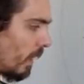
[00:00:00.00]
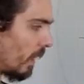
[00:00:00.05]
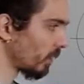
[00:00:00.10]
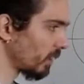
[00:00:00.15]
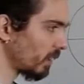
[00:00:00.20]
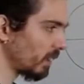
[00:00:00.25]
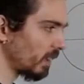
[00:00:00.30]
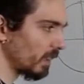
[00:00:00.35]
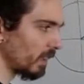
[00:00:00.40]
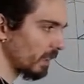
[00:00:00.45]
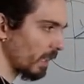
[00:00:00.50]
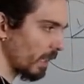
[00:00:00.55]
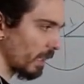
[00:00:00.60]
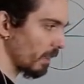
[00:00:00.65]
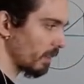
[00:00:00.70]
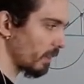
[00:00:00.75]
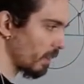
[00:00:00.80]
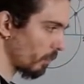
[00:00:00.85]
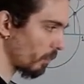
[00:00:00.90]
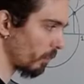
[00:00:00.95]
this is uh,
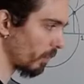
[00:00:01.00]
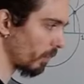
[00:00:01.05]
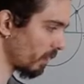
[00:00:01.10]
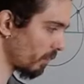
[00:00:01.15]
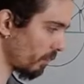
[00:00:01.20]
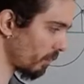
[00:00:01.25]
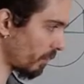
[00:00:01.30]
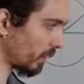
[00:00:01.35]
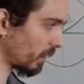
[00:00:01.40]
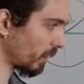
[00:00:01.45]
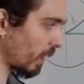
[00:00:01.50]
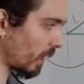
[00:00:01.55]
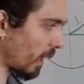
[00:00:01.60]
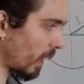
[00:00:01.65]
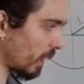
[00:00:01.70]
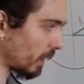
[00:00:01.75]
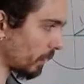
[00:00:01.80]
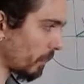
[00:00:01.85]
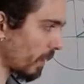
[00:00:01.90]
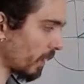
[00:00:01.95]
the one of the first
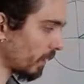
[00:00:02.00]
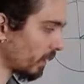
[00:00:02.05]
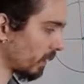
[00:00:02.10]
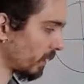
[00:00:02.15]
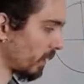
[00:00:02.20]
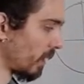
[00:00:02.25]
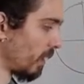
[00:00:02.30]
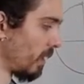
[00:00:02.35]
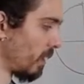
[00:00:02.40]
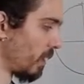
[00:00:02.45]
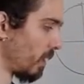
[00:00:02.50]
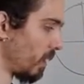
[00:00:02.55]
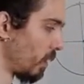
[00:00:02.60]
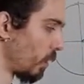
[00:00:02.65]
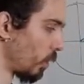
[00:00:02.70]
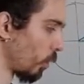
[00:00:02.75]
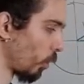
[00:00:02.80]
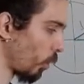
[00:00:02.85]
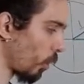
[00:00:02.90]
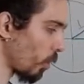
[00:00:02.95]
aspects.
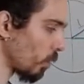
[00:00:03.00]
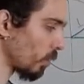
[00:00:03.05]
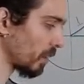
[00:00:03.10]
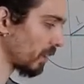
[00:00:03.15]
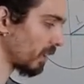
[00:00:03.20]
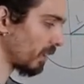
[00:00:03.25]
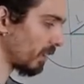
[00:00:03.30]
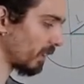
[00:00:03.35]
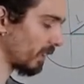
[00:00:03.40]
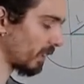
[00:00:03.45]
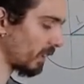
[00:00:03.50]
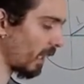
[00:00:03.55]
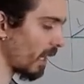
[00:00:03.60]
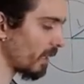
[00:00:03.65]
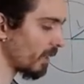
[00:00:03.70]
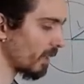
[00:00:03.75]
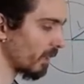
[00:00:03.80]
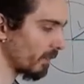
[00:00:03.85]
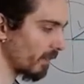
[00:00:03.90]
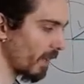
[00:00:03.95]
Cos, sine,
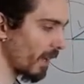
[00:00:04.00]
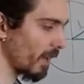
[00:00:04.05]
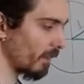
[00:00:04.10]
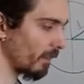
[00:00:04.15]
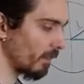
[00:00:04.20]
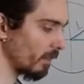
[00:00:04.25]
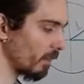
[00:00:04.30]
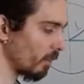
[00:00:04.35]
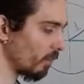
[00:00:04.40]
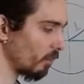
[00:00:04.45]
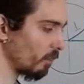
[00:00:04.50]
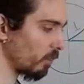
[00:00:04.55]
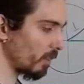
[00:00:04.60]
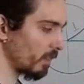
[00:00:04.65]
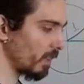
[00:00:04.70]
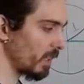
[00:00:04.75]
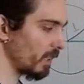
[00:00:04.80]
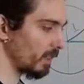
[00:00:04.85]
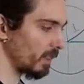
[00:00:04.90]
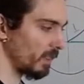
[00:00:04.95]
and tan for
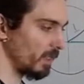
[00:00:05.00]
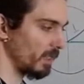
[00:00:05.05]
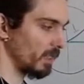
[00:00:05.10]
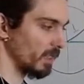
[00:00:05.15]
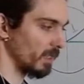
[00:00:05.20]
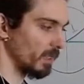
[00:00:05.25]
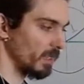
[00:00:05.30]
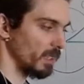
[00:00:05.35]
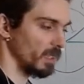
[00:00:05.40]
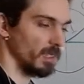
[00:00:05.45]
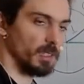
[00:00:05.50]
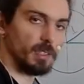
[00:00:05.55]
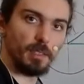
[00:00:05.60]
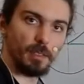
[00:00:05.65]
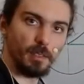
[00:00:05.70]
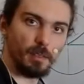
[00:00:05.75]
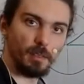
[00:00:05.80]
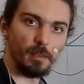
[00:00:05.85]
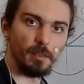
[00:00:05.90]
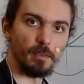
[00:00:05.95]
this, this, and this,
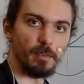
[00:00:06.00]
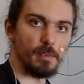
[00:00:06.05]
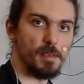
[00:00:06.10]
the